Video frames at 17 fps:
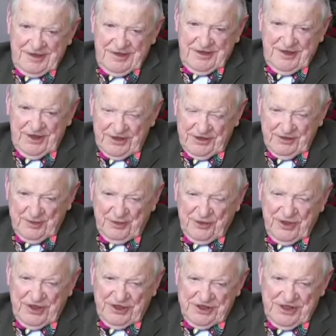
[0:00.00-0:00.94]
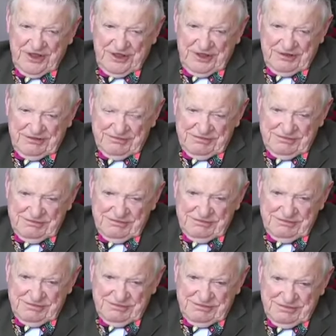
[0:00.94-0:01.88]
the head of the project
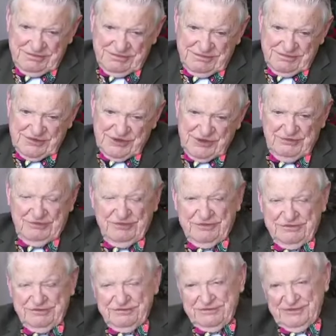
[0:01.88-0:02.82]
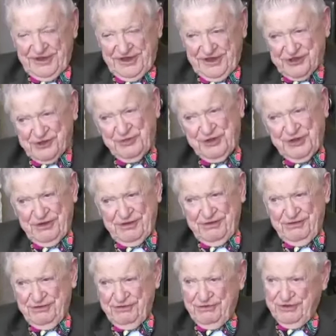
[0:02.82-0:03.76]
said, "Ask me,
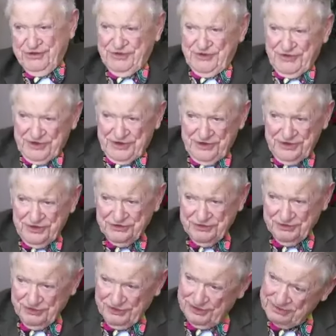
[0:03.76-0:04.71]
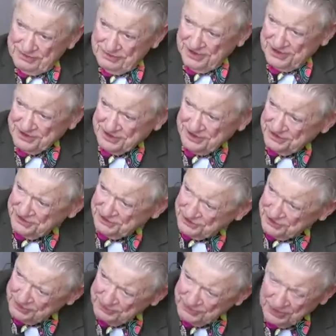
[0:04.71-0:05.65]
what do you think it is, Norm? And I said,
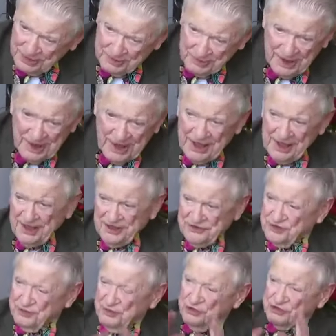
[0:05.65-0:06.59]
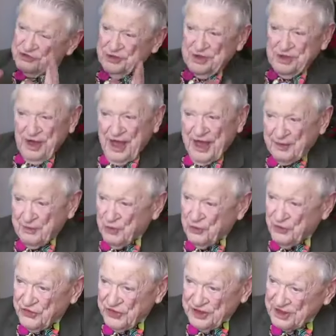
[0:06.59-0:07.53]
it's the umbilical. That's the most
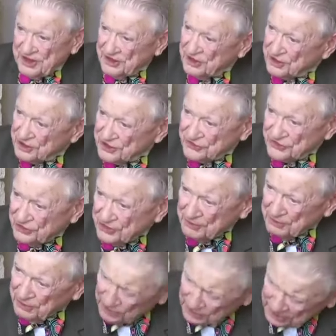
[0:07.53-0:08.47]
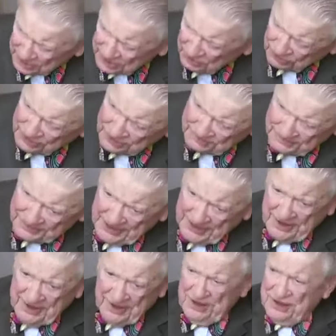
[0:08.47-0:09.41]
reliable thing there is on the bird, Norm.
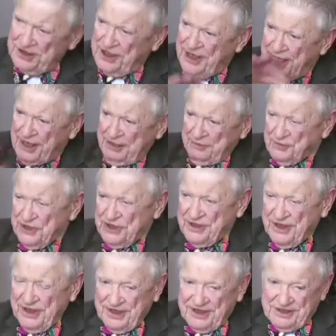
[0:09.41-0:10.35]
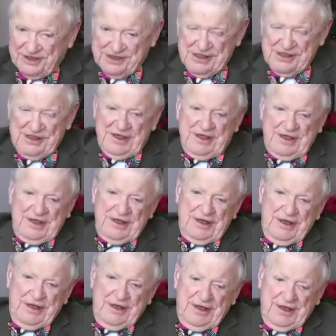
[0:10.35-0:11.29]
It can't be that.
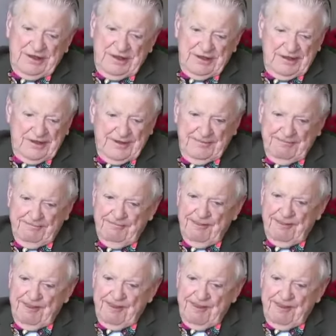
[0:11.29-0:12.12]
And um,